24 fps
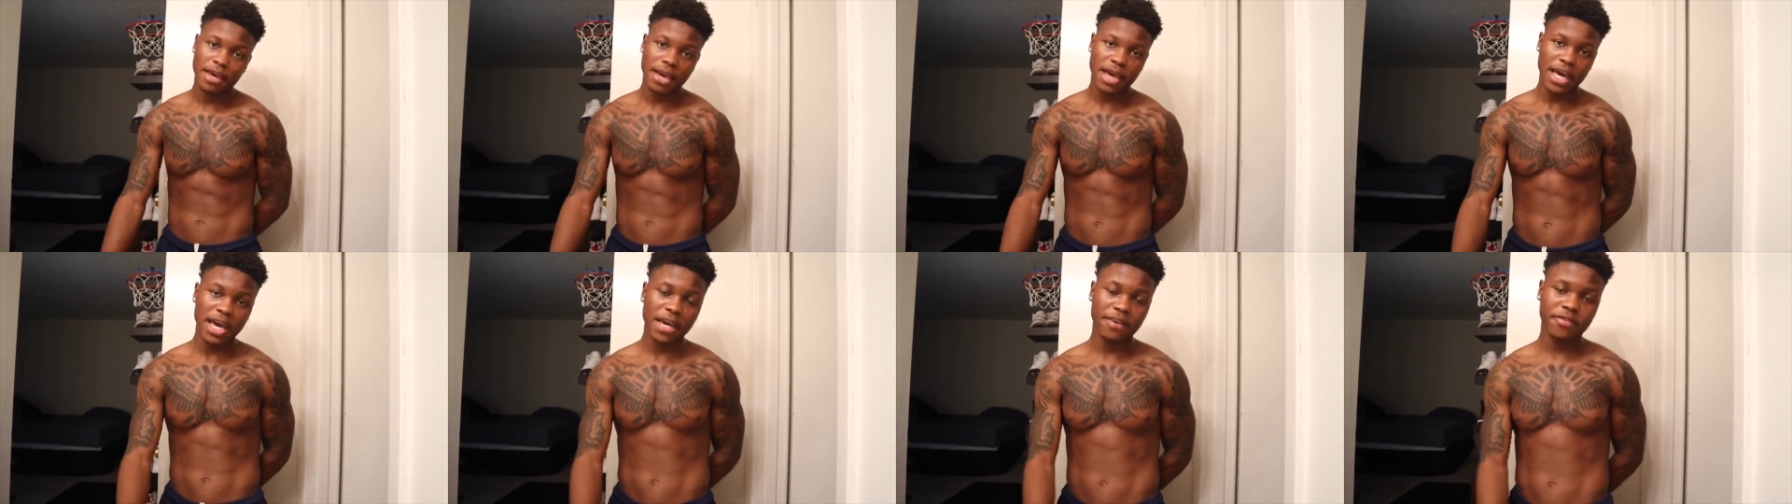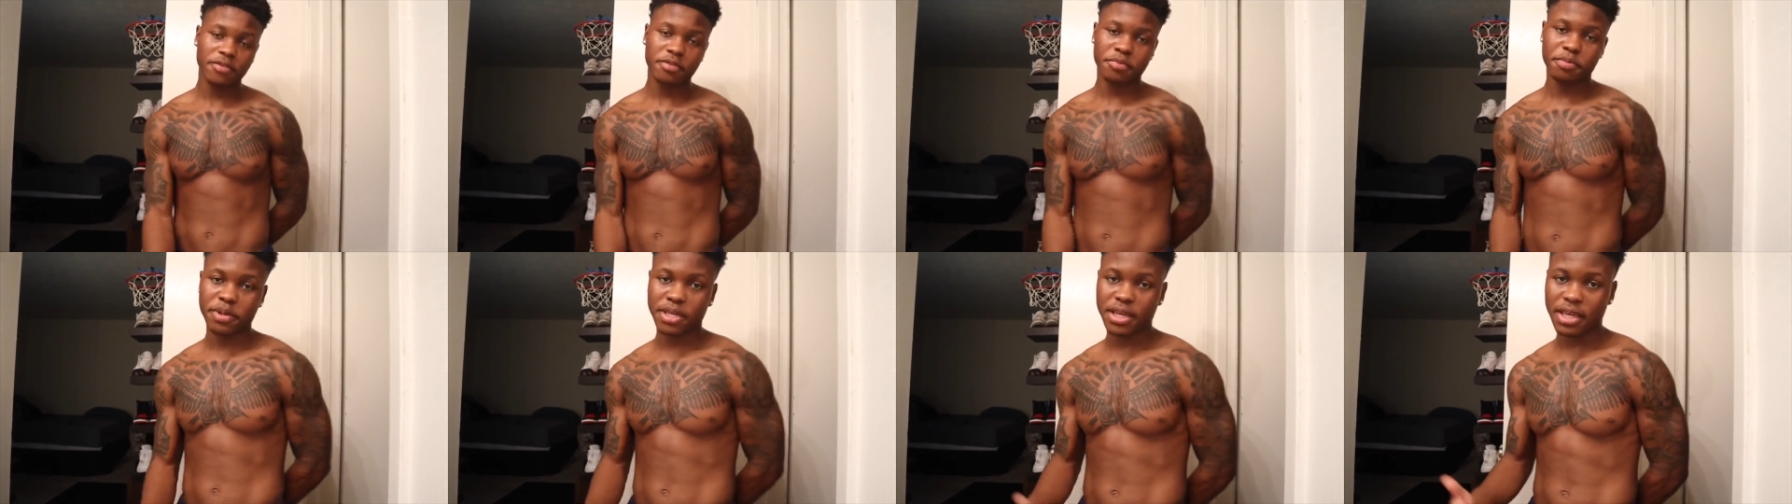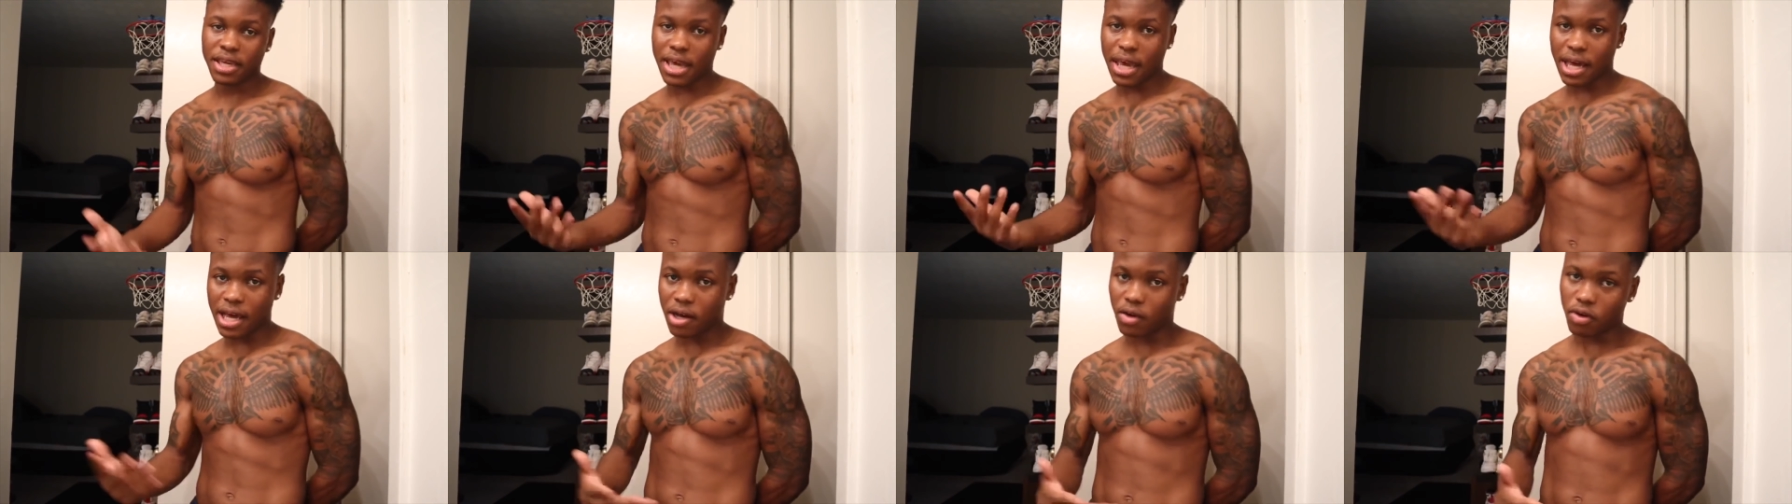AveryB
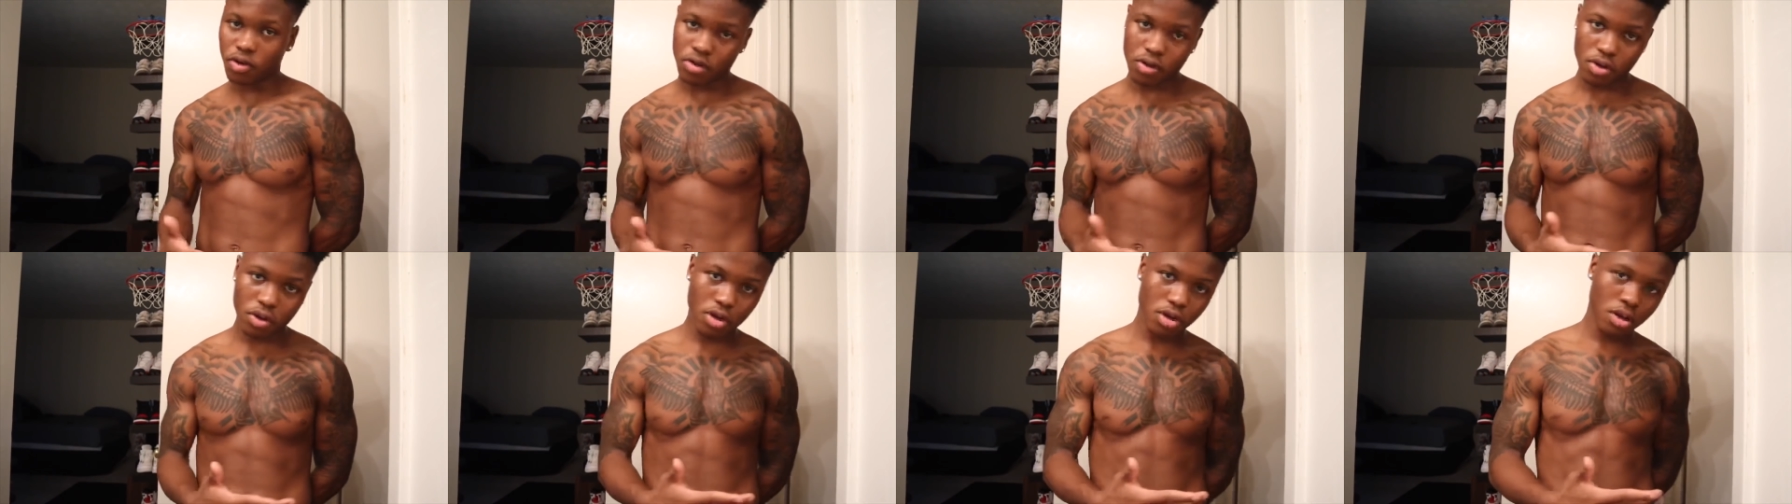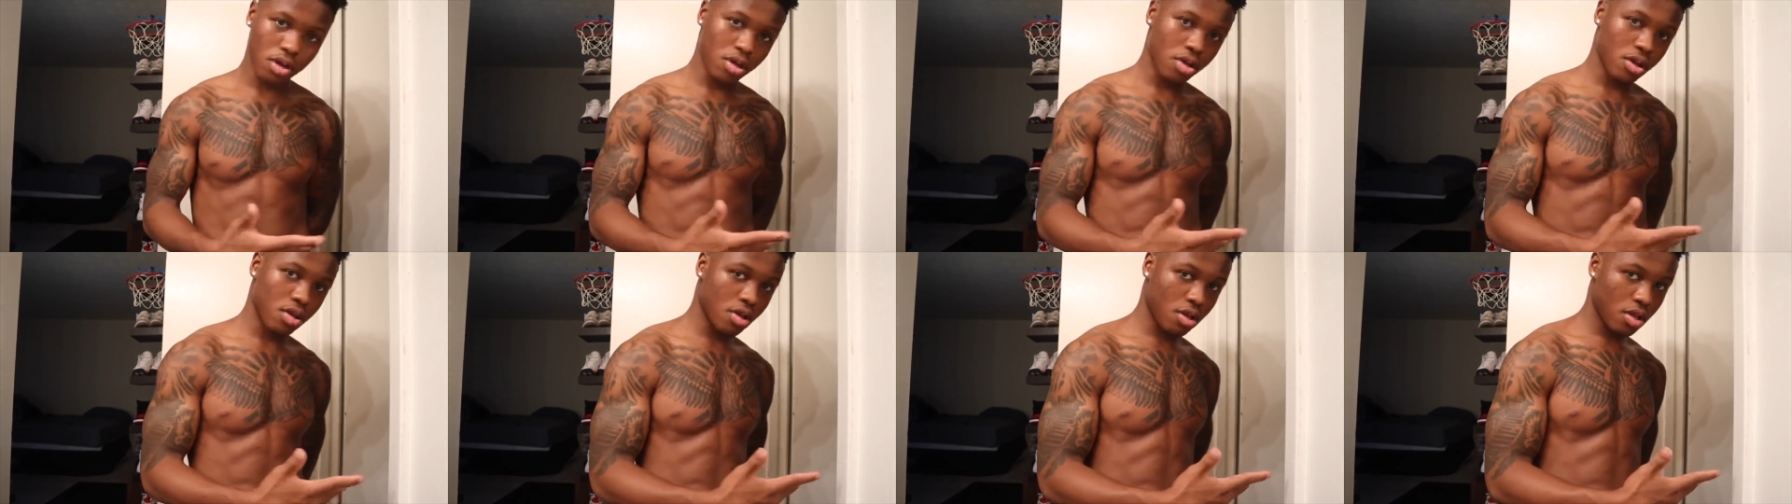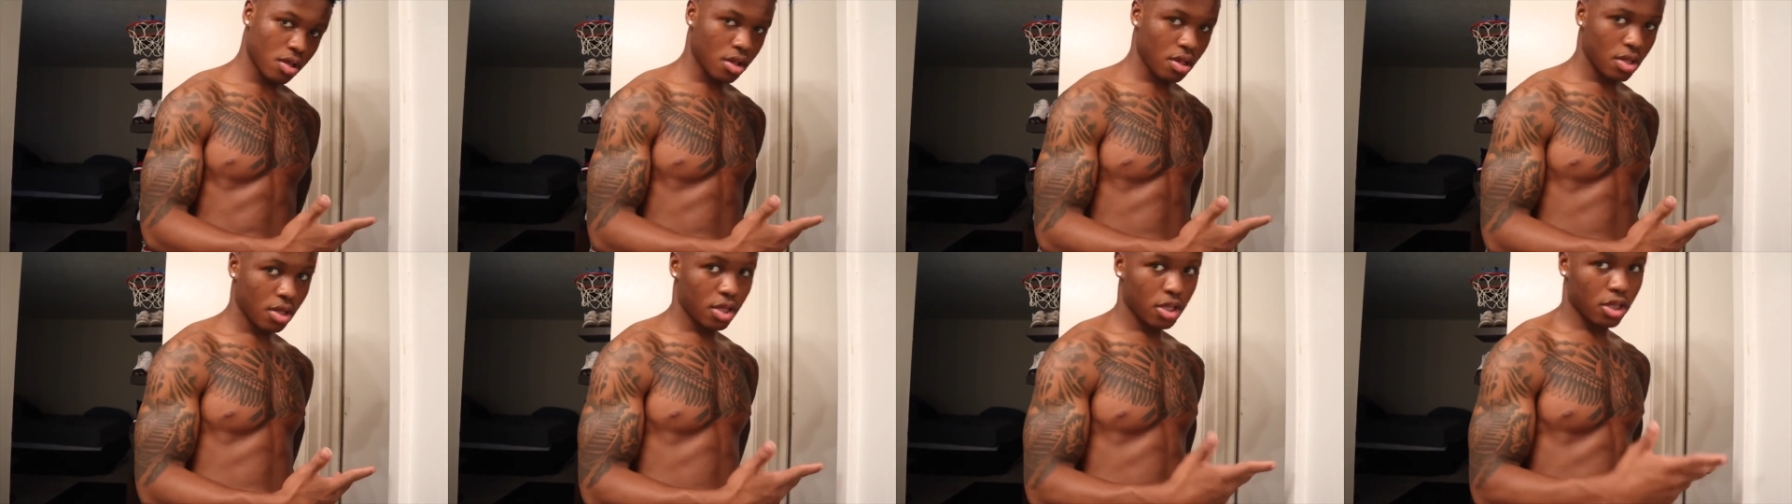out.
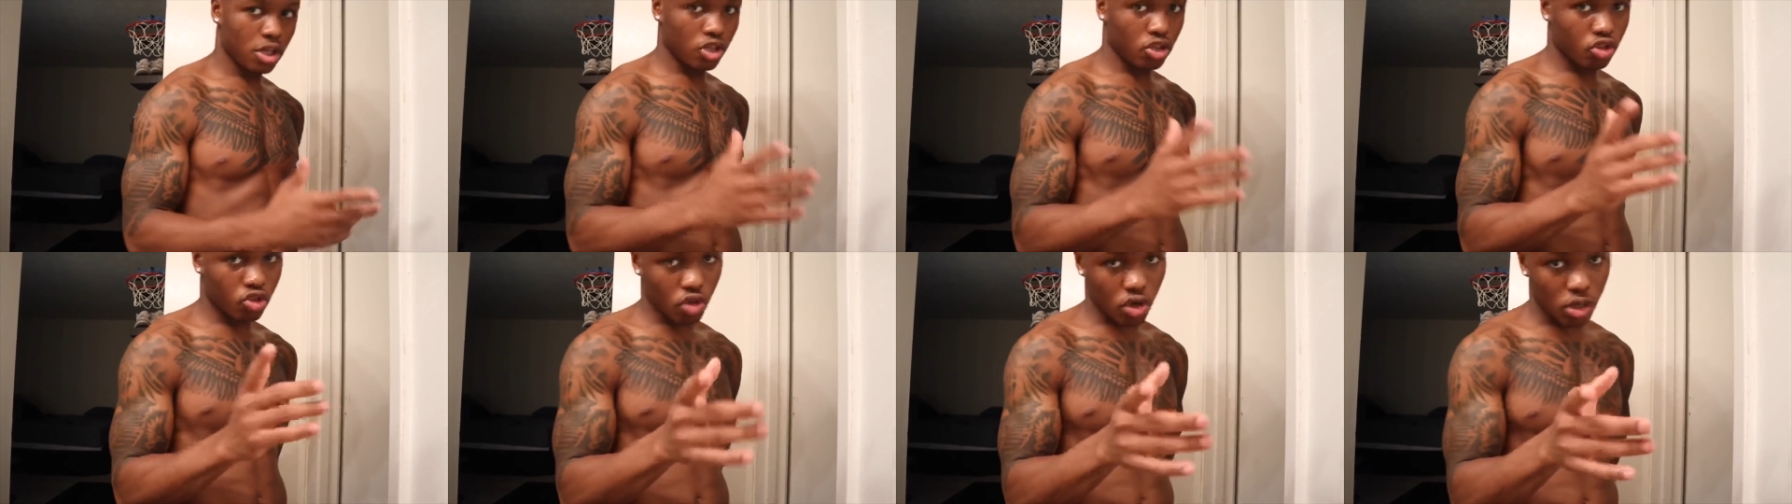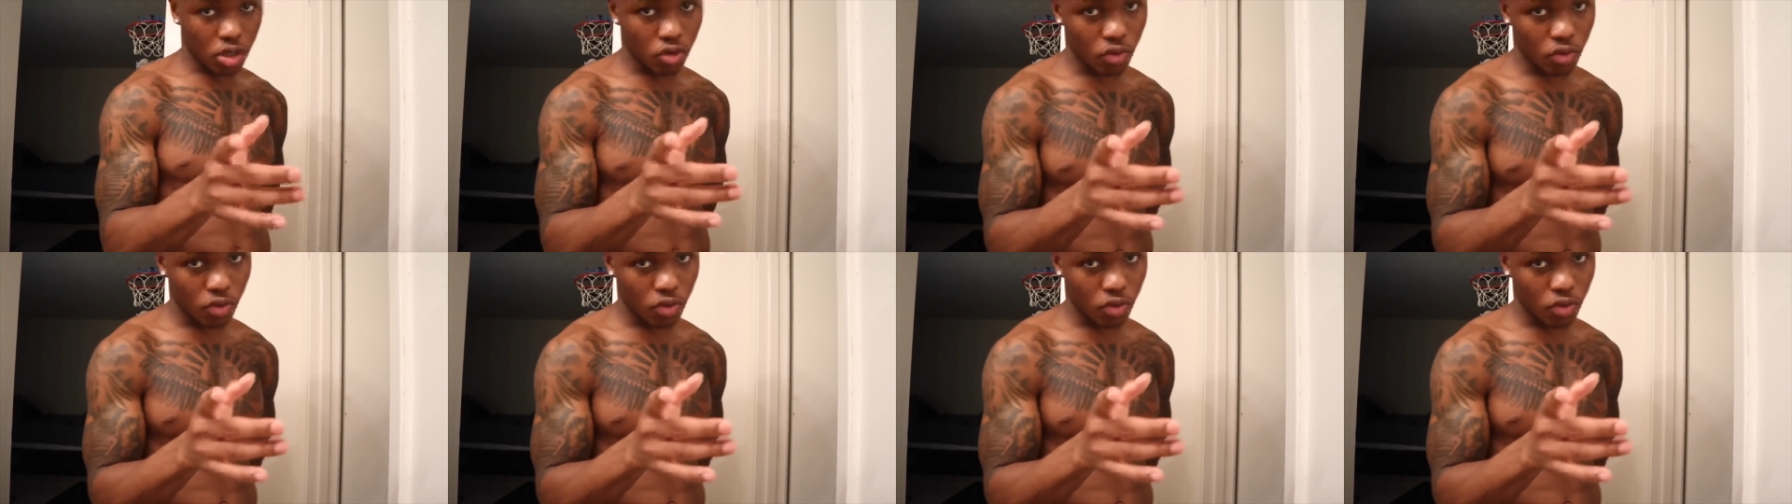Join